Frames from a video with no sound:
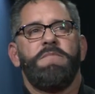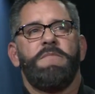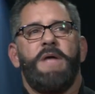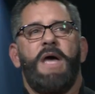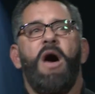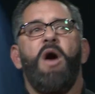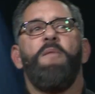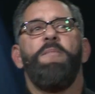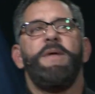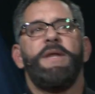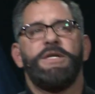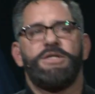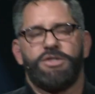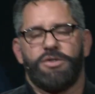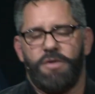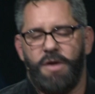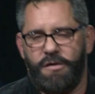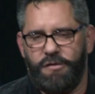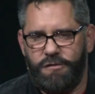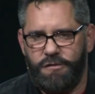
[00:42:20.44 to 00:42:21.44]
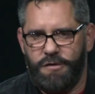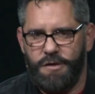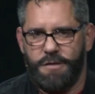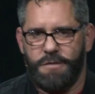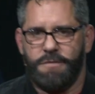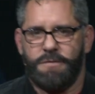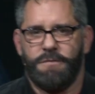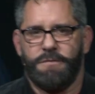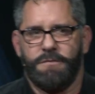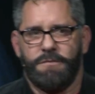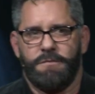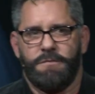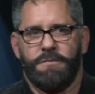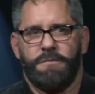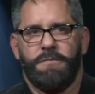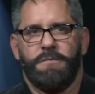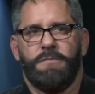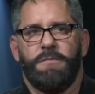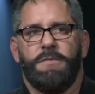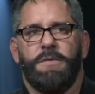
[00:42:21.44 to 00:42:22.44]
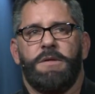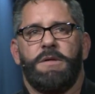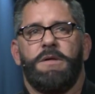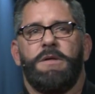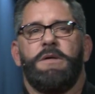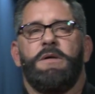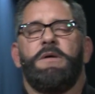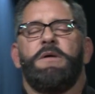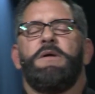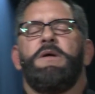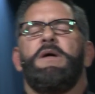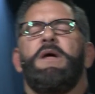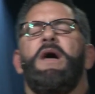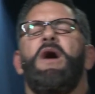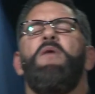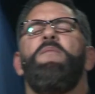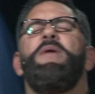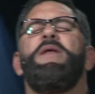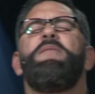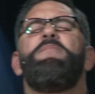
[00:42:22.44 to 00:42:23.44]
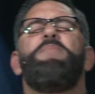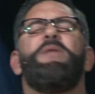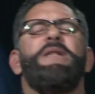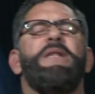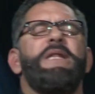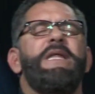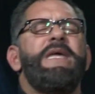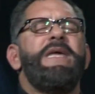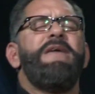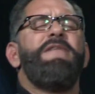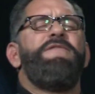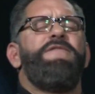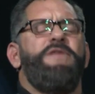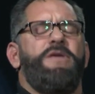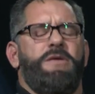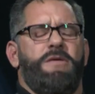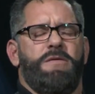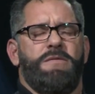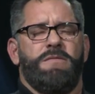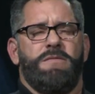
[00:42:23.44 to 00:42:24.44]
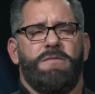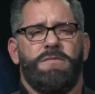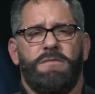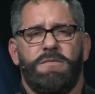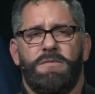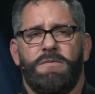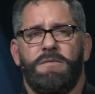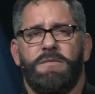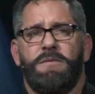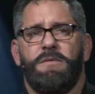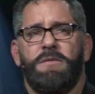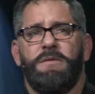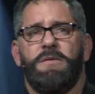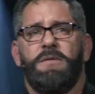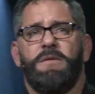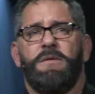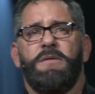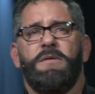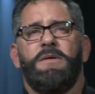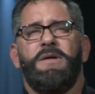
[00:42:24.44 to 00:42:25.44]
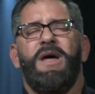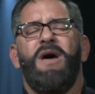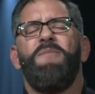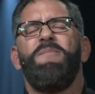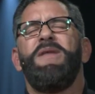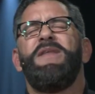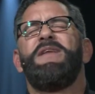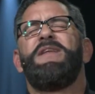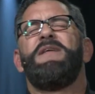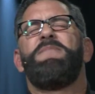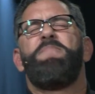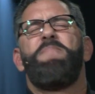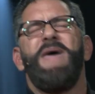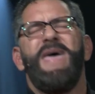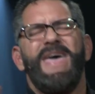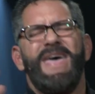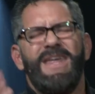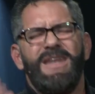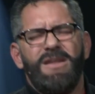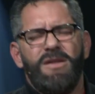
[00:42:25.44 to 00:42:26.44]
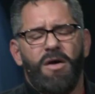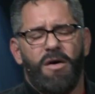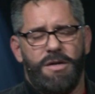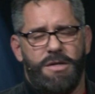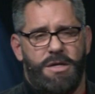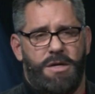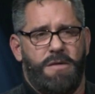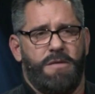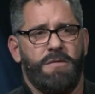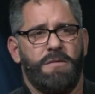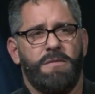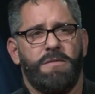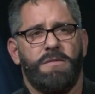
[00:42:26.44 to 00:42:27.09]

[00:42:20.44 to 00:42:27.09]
Help me to trust you. Help me to believe you. Help me to depend on you.